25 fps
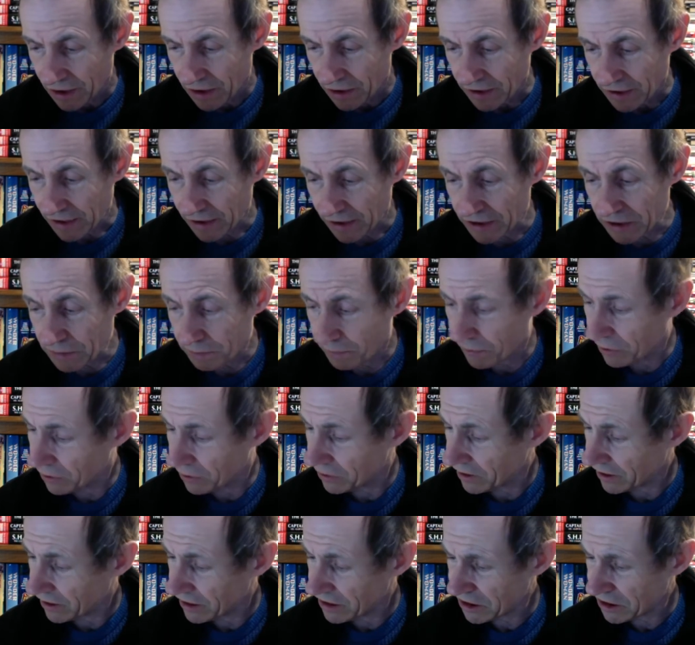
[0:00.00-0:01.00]
Now this
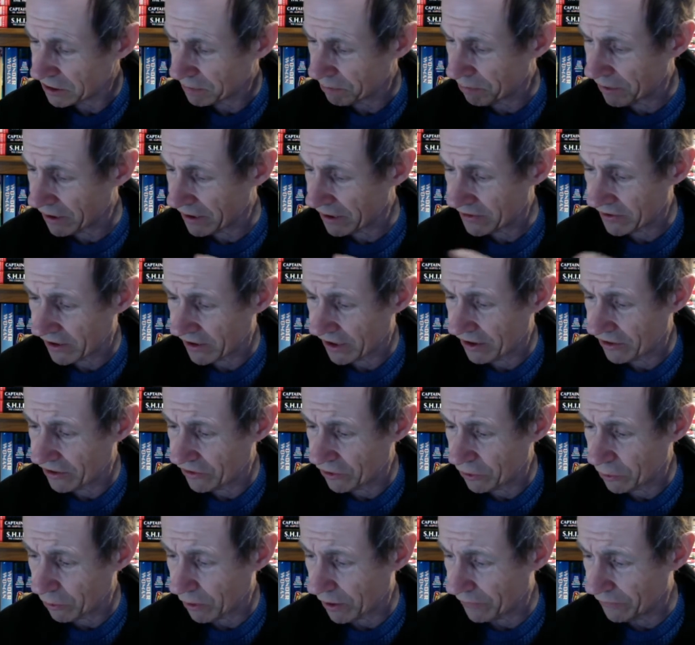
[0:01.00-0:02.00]
book is split into
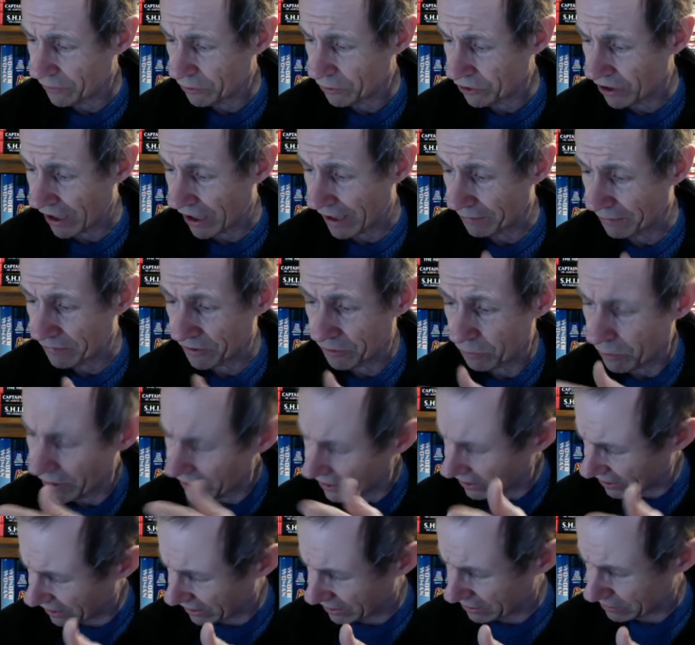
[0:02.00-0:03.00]
quite a few chapters.
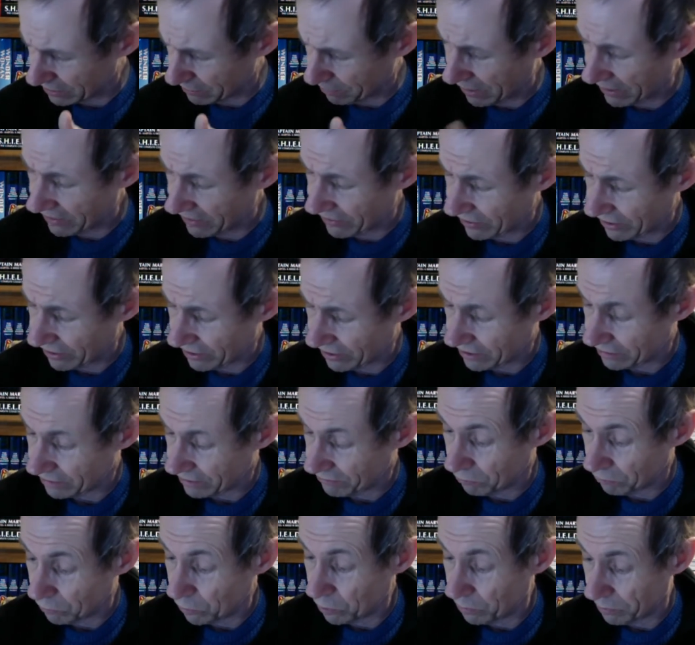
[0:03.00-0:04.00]
One thing that's a pity that
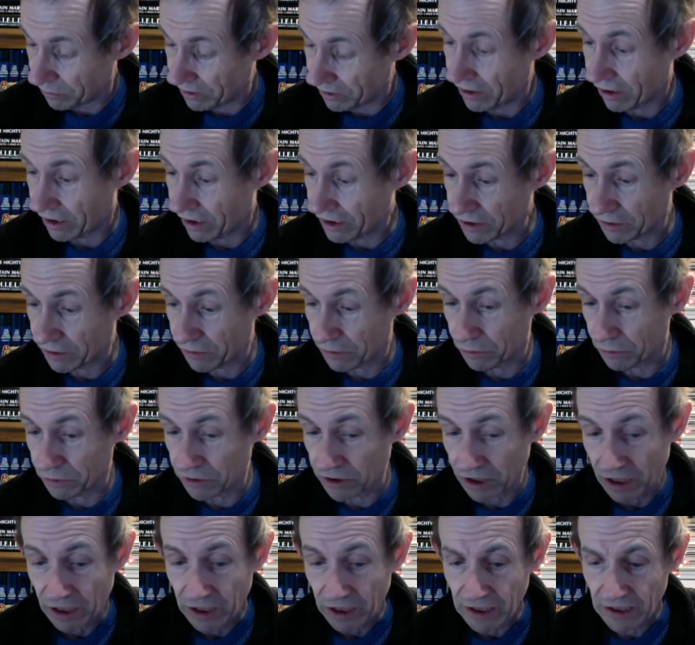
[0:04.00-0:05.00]
would be nice, of course,
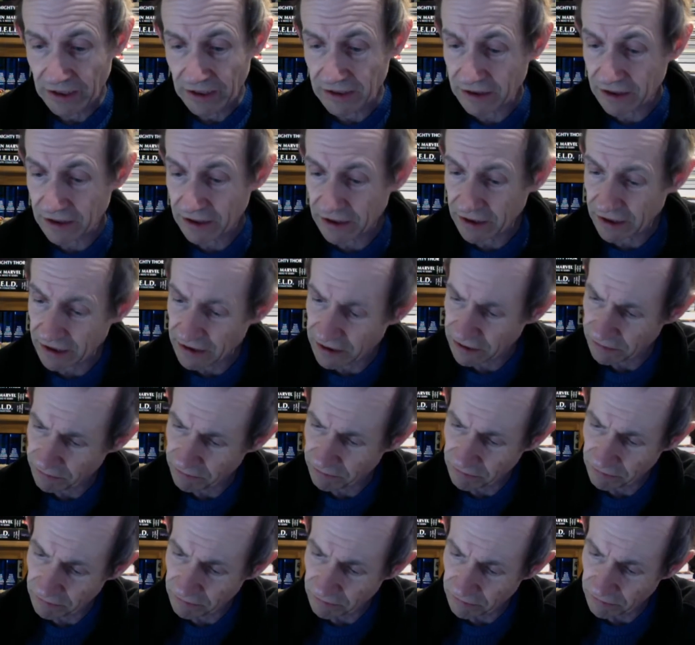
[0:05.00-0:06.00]
is that there's,
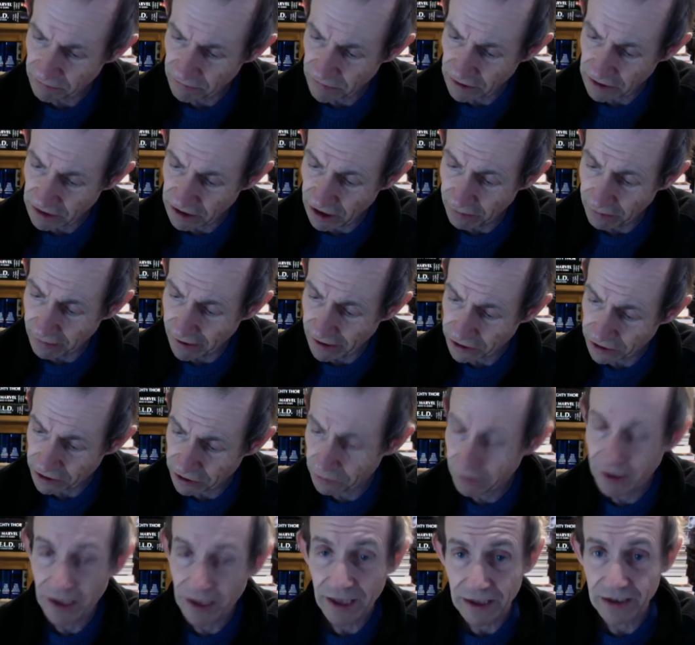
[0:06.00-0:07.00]
there's no
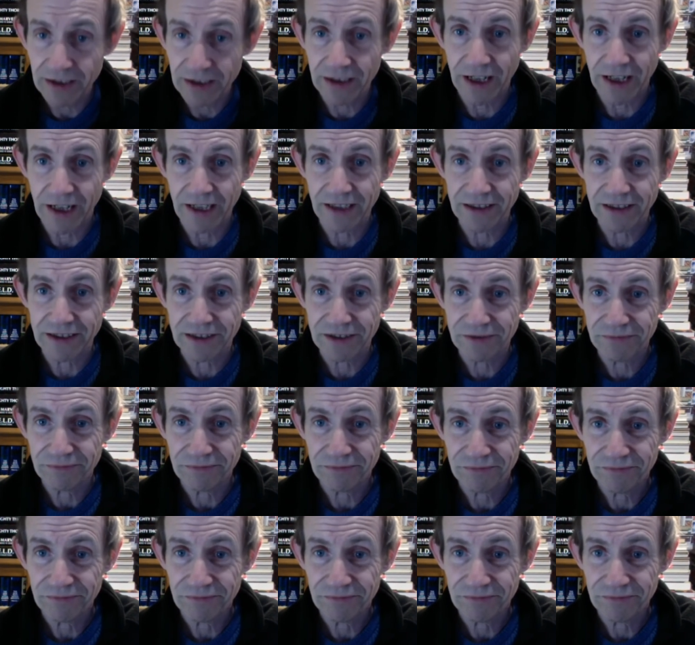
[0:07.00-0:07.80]
actual index.